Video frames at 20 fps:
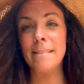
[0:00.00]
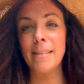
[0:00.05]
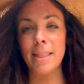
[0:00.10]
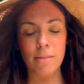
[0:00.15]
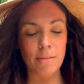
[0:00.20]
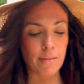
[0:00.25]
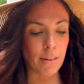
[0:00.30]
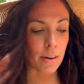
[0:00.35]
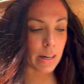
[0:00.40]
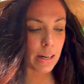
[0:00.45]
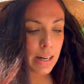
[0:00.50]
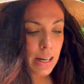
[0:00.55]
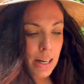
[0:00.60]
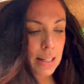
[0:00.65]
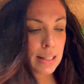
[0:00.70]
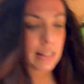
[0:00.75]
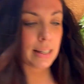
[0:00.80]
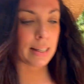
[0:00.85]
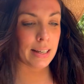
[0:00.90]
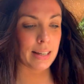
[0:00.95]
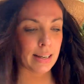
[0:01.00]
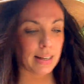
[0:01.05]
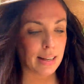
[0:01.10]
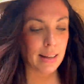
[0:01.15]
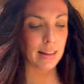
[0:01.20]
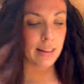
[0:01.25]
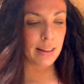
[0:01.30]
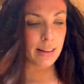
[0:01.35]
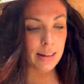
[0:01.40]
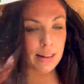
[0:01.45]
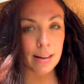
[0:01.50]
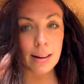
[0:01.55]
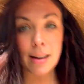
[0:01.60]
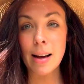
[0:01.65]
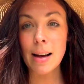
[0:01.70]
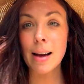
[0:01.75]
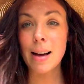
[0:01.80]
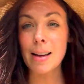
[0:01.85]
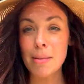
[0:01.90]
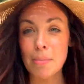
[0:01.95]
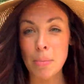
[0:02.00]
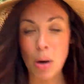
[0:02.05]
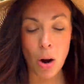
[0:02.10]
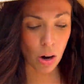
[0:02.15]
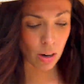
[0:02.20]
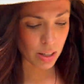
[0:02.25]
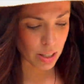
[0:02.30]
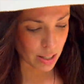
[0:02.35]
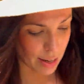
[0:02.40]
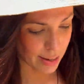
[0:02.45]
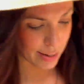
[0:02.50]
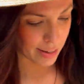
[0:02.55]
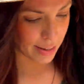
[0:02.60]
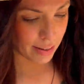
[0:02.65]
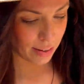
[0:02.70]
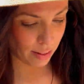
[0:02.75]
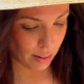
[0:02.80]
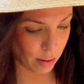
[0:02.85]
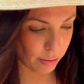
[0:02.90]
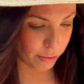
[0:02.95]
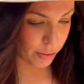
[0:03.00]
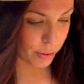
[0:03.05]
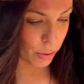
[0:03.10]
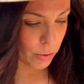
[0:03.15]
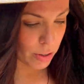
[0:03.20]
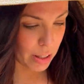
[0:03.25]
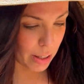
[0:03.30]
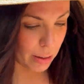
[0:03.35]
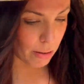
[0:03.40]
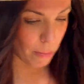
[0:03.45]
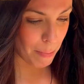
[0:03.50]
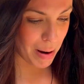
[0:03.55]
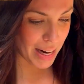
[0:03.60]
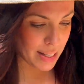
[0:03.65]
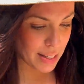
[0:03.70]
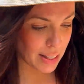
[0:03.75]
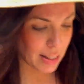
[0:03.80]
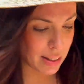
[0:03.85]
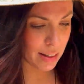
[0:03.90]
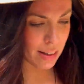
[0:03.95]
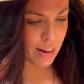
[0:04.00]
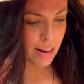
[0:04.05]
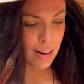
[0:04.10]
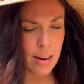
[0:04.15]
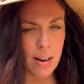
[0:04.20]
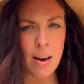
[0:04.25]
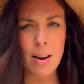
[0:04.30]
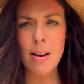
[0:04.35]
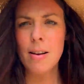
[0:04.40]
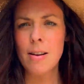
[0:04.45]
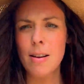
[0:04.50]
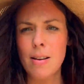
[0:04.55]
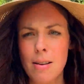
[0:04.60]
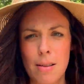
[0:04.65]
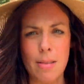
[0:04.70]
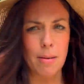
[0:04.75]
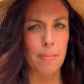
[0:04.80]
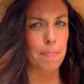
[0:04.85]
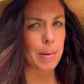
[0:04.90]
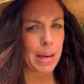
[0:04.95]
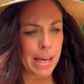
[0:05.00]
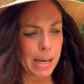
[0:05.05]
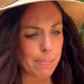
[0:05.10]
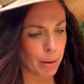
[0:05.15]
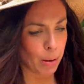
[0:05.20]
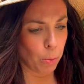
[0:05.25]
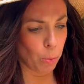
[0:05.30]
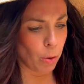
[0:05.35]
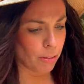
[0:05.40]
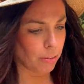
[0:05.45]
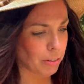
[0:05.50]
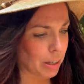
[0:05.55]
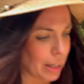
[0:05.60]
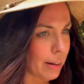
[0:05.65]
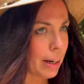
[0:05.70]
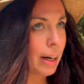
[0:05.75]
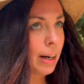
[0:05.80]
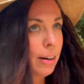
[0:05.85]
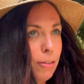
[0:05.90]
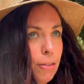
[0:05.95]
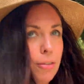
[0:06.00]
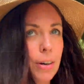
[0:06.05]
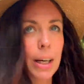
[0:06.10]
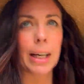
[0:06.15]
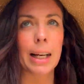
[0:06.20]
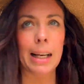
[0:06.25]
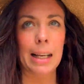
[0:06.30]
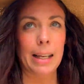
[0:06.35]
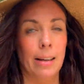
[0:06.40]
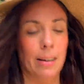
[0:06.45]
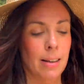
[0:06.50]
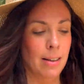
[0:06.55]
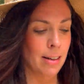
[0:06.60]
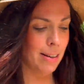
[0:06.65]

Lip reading: The verdict: I am hot, the views are amazing, the people were very unfriendly.